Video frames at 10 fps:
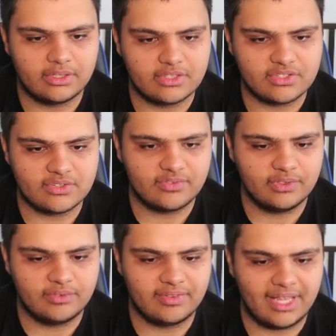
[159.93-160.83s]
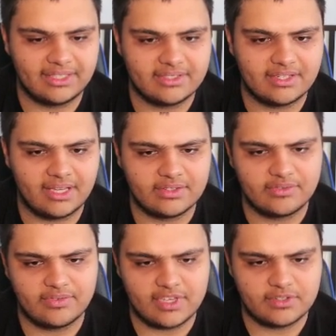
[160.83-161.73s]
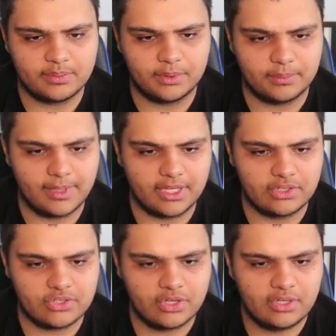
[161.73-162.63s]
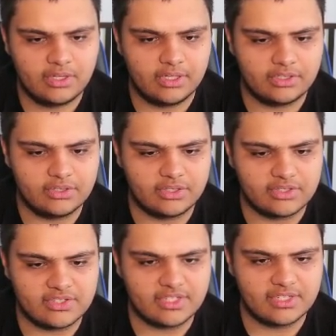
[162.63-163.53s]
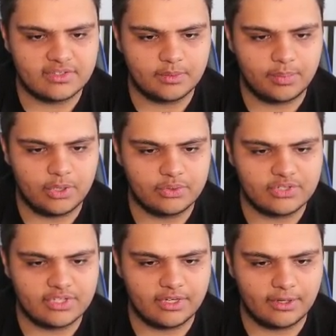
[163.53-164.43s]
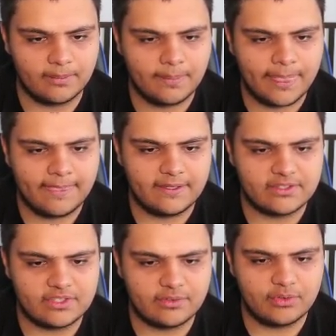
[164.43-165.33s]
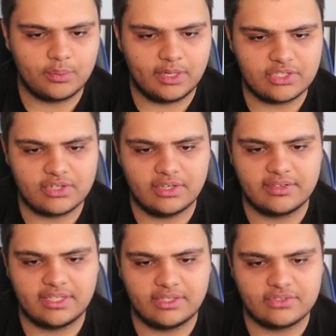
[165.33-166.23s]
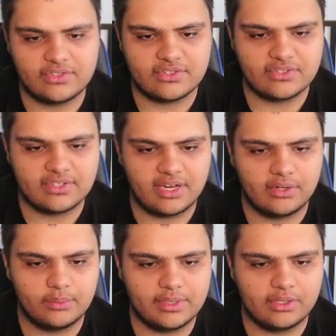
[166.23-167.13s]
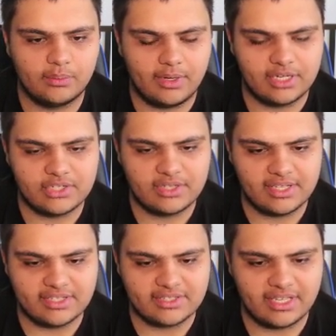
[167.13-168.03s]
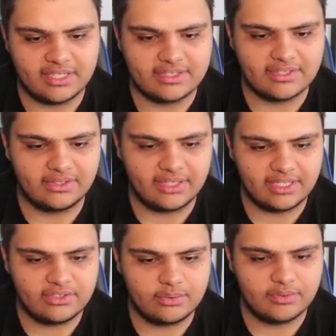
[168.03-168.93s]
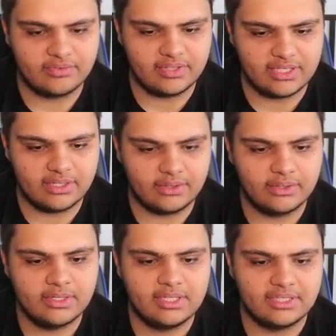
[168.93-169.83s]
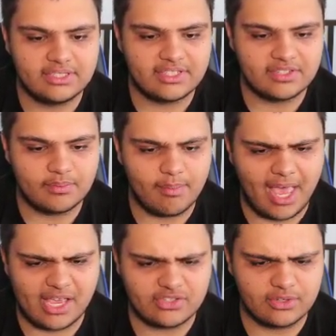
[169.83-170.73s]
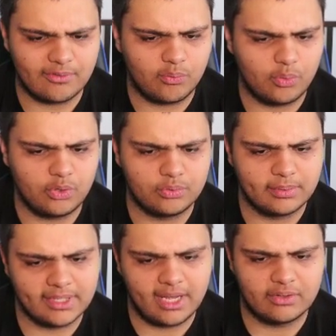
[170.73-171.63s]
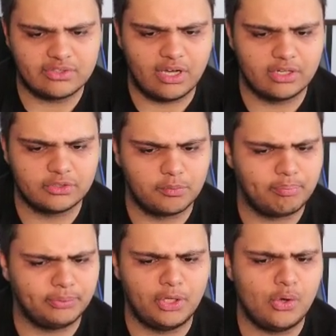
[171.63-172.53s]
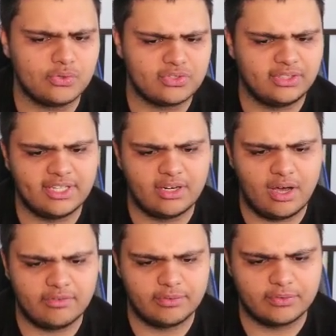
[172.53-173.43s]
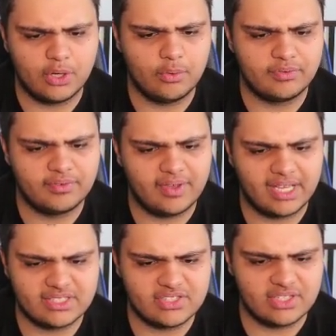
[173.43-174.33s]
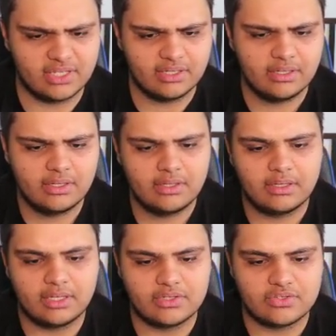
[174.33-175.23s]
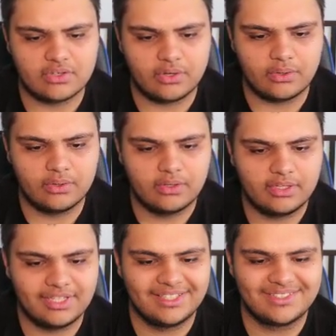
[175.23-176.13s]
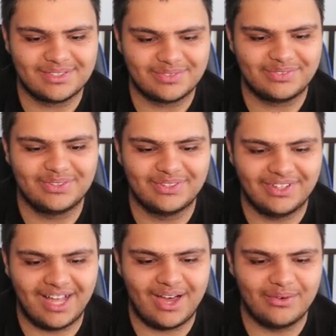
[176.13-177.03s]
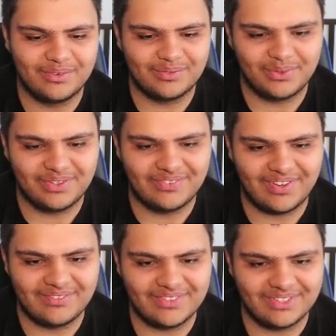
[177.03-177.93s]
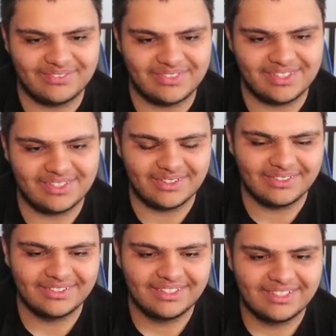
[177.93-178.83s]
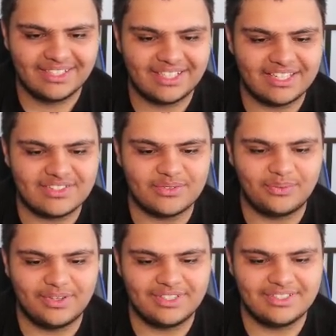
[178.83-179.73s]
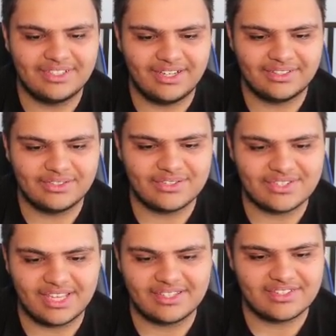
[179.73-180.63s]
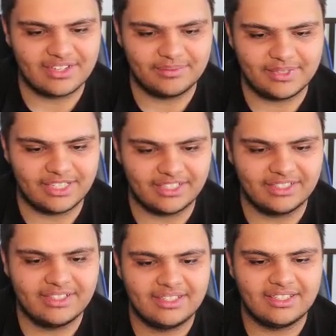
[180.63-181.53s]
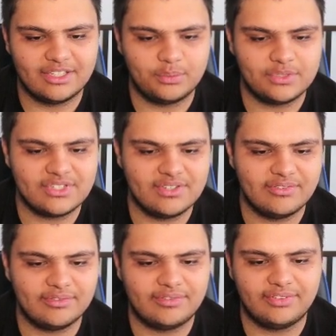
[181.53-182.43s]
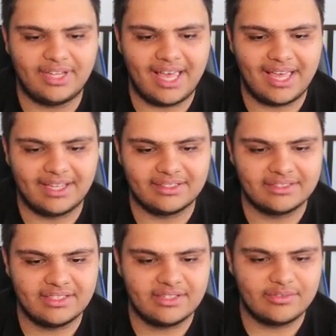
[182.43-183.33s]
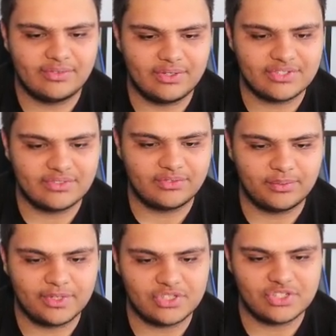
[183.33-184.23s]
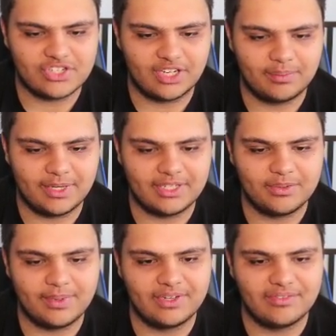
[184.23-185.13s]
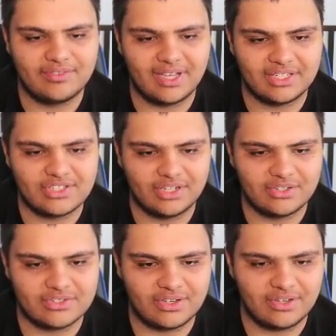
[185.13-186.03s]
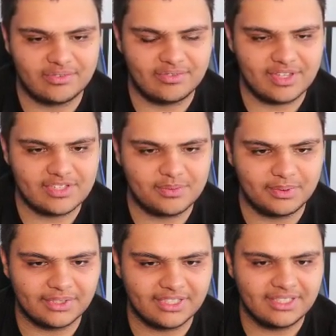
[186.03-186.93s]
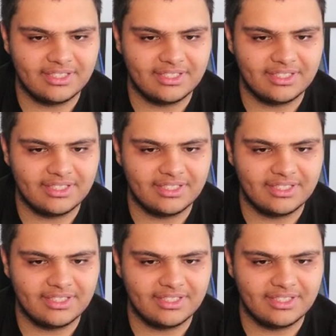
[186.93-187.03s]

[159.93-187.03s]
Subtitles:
This is Phil Valentine's Facebook page, and you can see there's a post here. It says, "If you watch nothing else this entire week, watch this." And it's a link to a video that says, "Massive world-renowned doctor blows lid off of COVID vaccine." And so it's a full hour, 45-minute video. It's one doctor saying something. It was even flagged false information checked by independent fact checkers on Facebook.